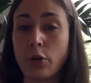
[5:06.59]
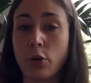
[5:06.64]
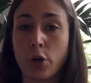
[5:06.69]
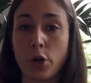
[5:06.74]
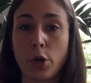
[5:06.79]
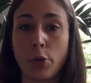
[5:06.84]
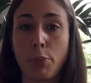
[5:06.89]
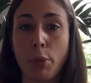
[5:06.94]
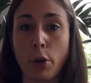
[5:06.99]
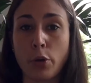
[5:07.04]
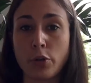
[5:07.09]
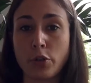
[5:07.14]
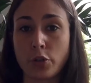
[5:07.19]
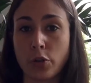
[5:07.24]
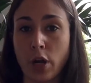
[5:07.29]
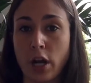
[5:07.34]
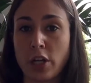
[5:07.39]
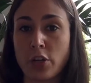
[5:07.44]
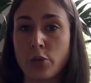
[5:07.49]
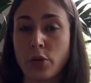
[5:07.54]
or your
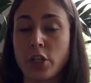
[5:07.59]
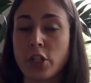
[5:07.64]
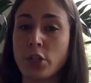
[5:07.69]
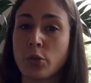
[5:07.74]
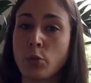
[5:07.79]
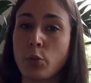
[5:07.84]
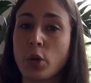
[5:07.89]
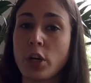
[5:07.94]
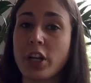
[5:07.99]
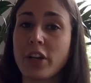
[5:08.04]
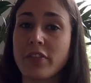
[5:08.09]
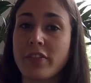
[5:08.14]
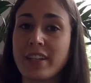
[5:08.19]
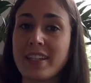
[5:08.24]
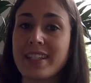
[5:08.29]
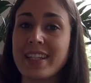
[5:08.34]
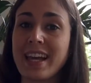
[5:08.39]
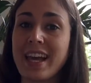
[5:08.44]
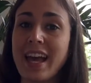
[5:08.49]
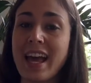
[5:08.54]
post-graduation work
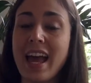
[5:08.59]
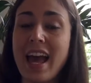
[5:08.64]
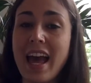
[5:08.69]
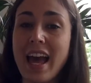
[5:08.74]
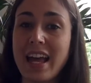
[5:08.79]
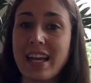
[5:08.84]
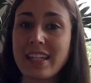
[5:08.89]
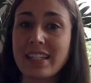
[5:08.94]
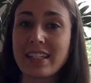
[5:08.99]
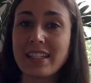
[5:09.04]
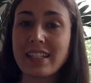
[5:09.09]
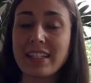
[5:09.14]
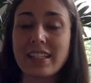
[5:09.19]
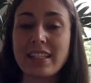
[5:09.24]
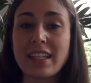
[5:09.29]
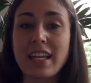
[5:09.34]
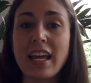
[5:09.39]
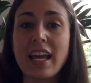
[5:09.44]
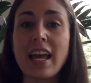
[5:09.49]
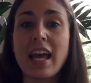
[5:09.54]
visa, ends,